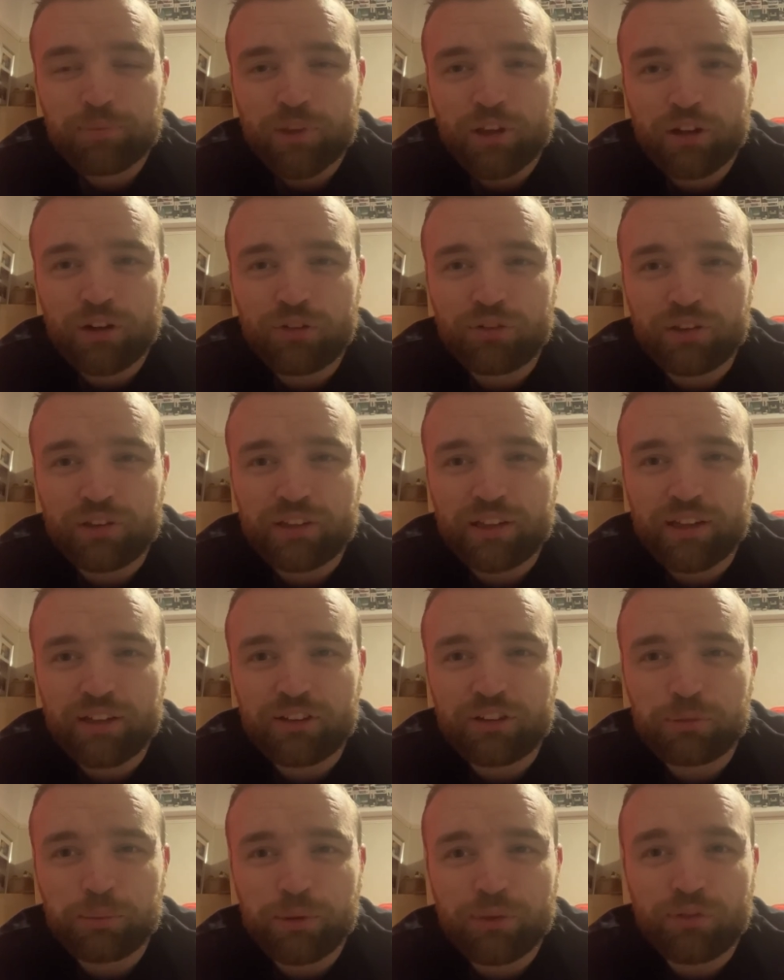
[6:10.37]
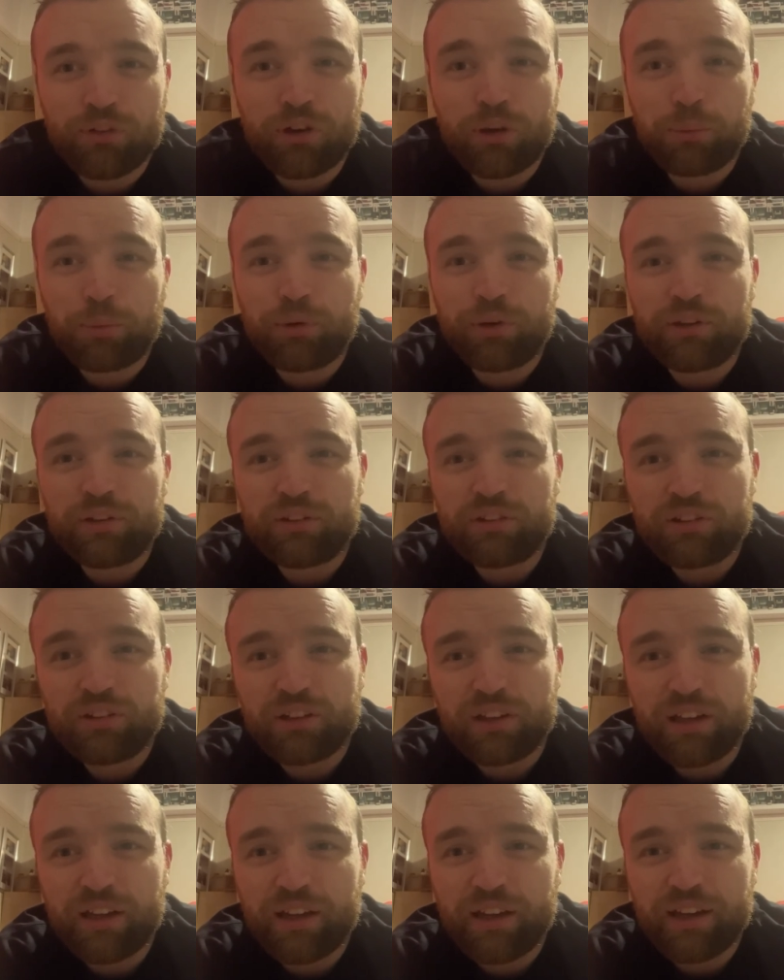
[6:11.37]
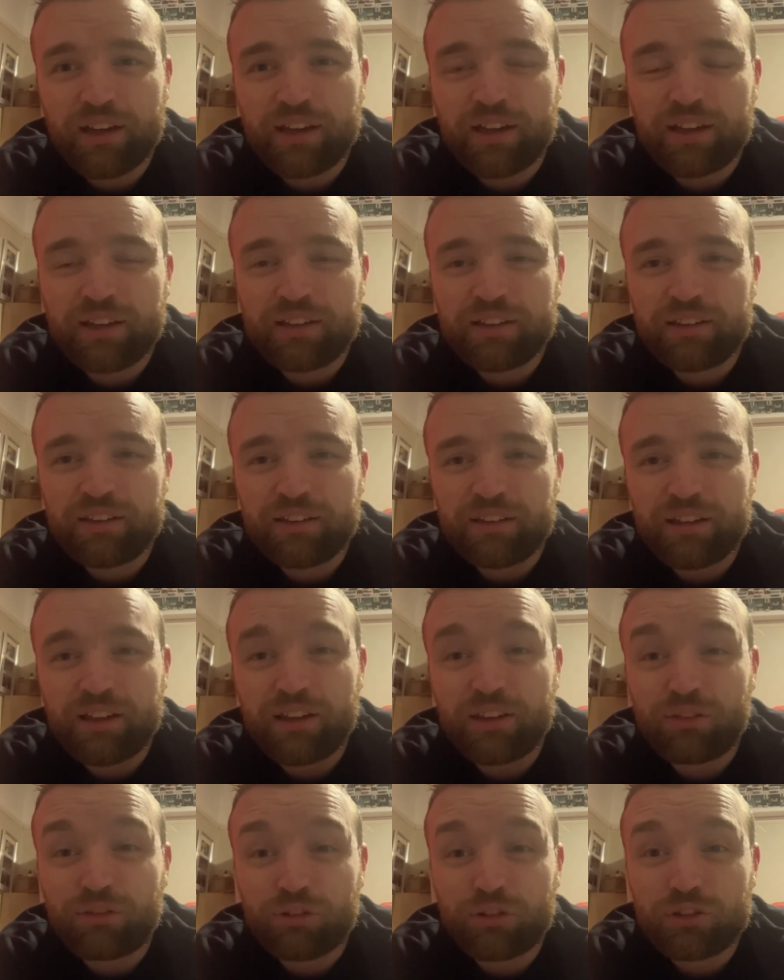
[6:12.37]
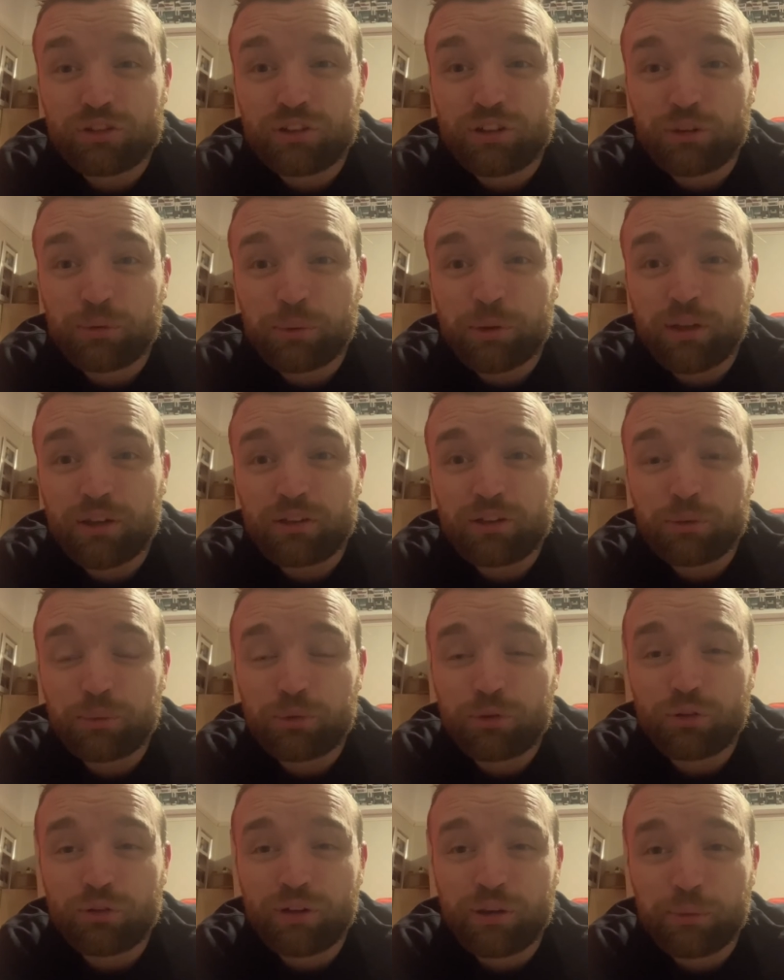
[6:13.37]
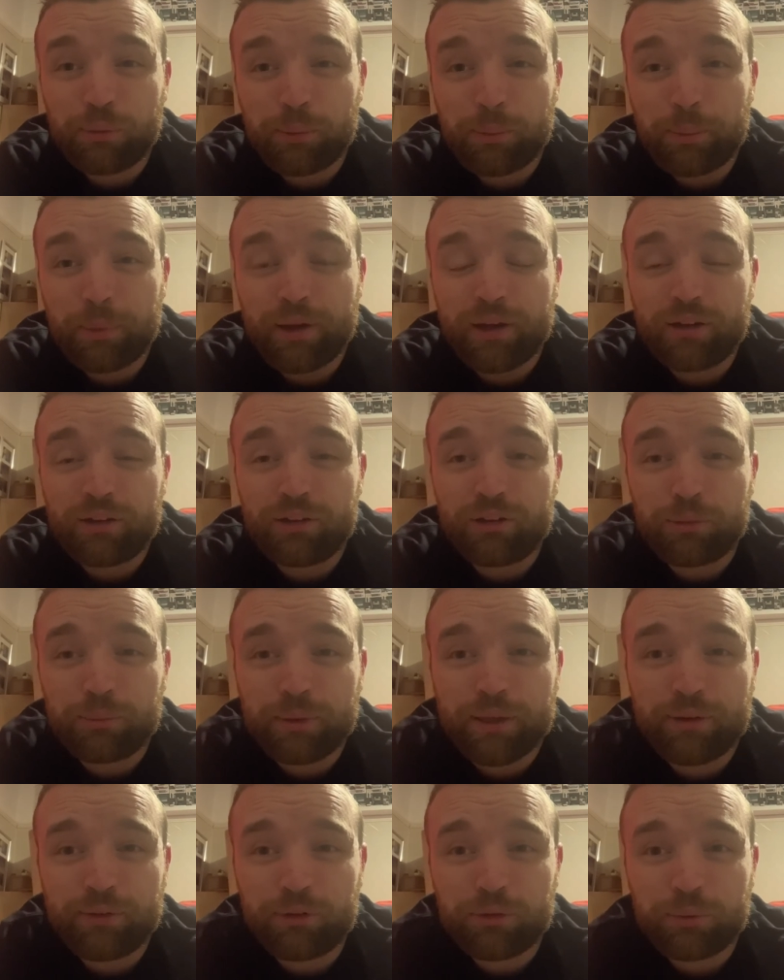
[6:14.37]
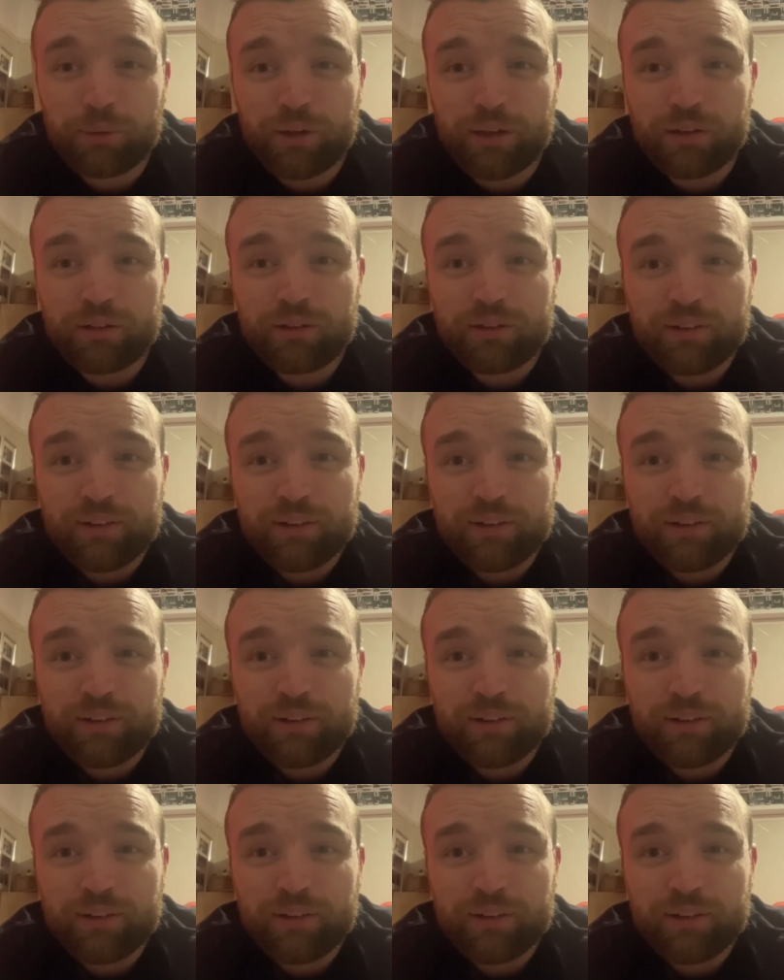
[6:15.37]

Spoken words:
And obviously Taylor Smith got points in at Thruxton as well, so I'm sure he'll be battling up there as well.